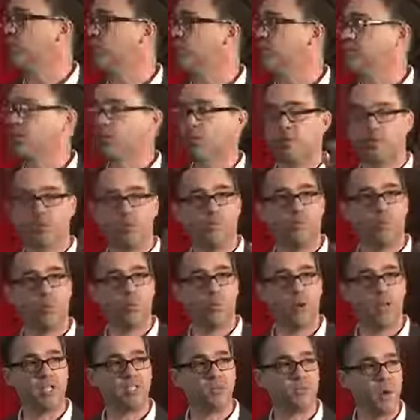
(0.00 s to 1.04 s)
this in different
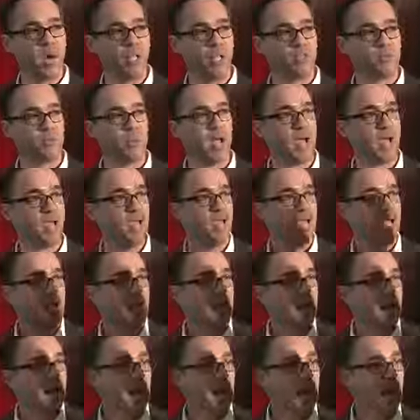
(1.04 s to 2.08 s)
ways. One is by
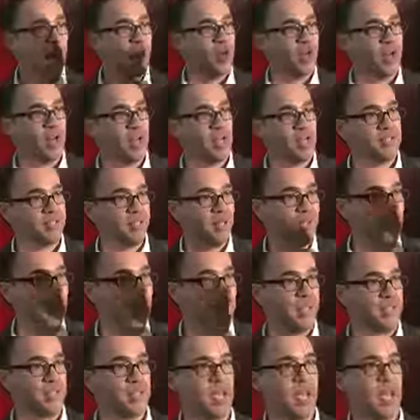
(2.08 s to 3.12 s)
organizing it by
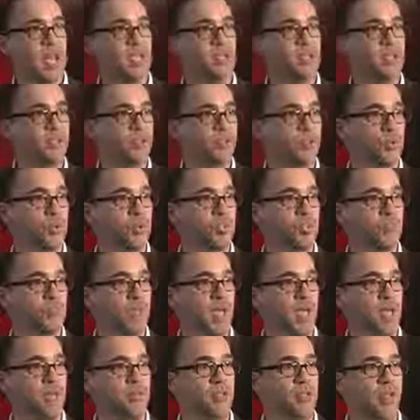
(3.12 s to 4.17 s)
the time the students
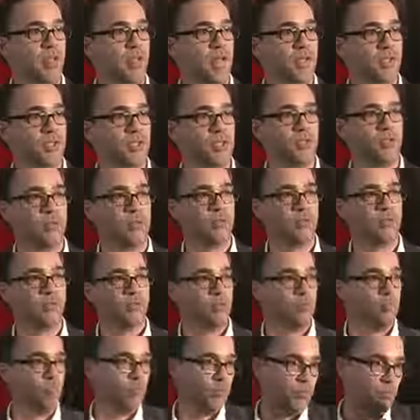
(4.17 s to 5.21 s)
spend in the lecture.
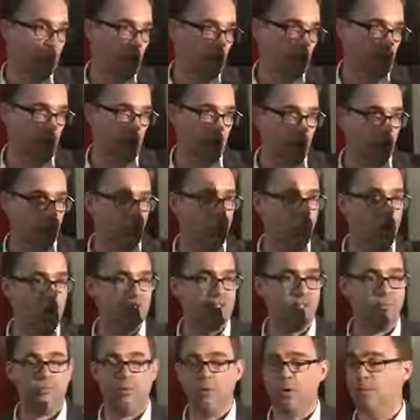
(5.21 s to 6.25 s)
I can organize
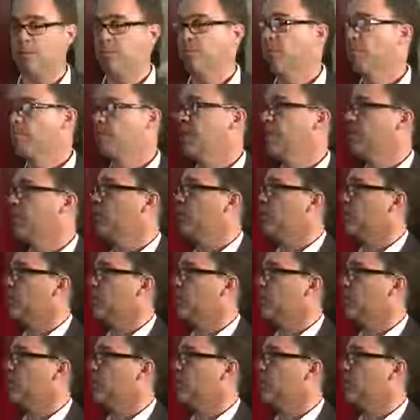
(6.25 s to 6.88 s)
it for the people who